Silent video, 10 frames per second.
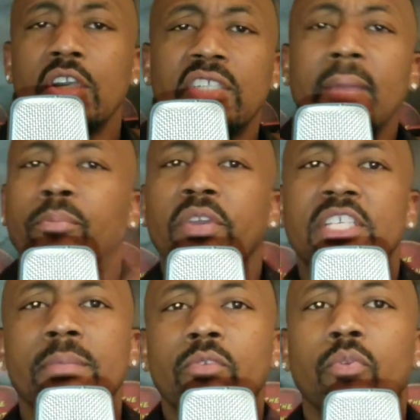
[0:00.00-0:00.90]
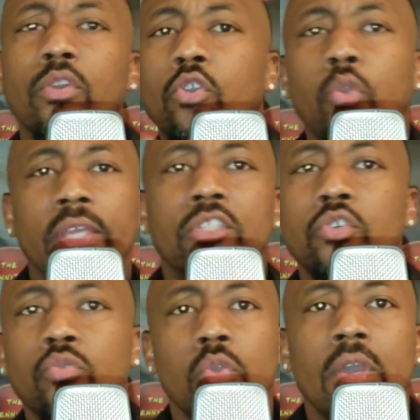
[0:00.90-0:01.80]
that brings me real quick
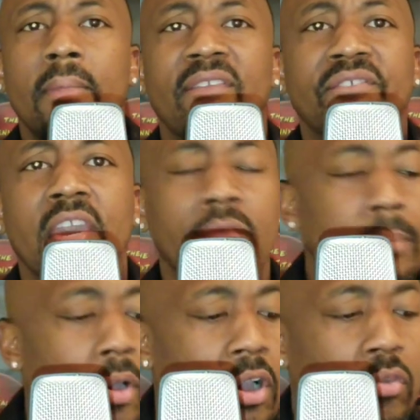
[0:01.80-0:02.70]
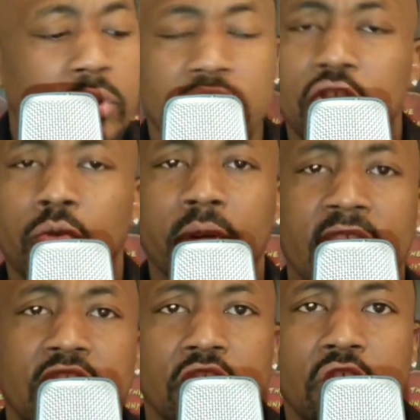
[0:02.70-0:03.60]
to my favorite part, which is the
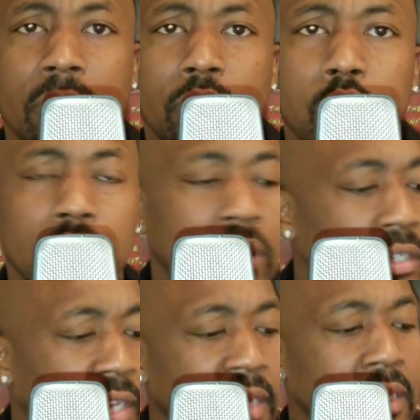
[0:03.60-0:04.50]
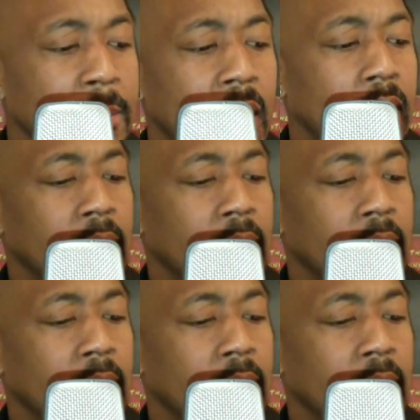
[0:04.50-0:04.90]
relationship truth of the day. Give me that.